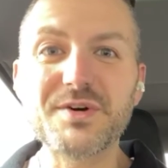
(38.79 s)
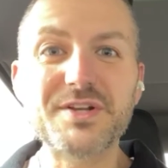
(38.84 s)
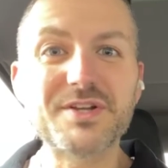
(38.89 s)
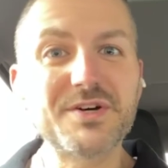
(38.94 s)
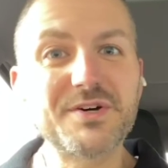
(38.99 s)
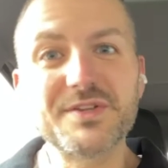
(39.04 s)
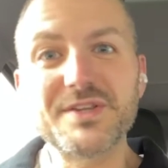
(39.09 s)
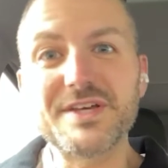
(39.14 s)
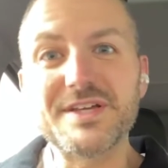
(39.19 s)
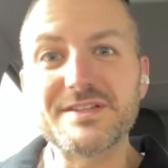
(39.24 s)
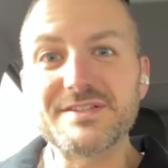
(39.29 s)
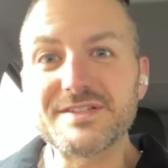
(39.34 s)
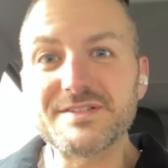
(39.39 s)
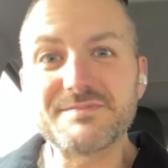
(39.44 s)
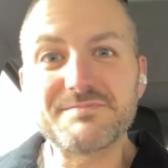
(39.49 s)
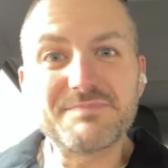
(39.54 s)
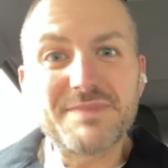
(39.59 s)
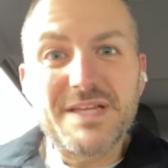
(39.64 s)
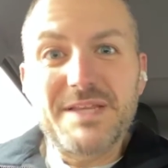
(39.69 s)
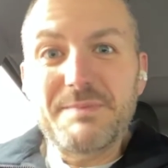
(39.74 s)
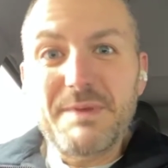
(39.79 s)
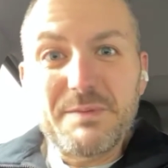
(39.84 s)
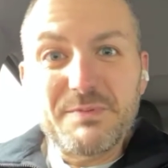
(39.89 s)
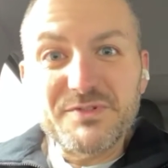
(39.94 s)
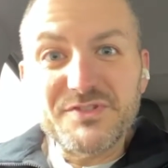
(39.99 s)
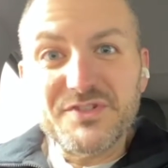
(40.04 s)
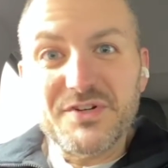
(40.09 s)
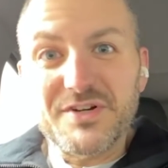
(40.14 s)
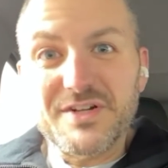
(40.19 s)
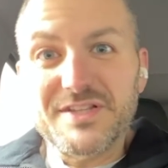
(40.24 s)
I know that many people
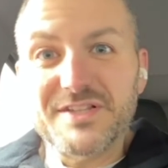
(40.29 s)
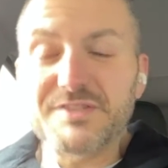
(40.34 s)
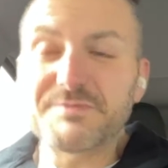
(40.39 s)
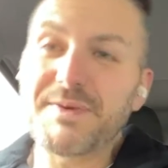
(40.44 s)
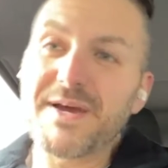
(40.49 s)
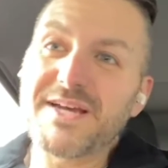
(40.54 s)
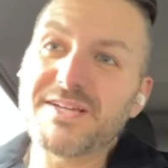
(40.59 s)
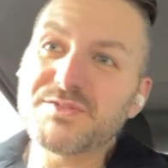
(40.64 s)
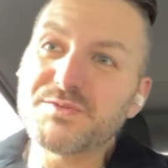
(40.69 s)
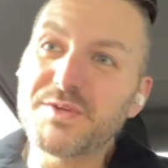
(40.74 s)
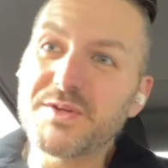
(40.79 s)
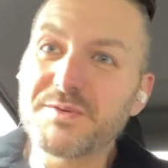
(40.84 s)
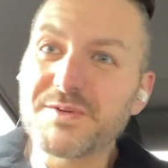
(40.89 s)
started this past week.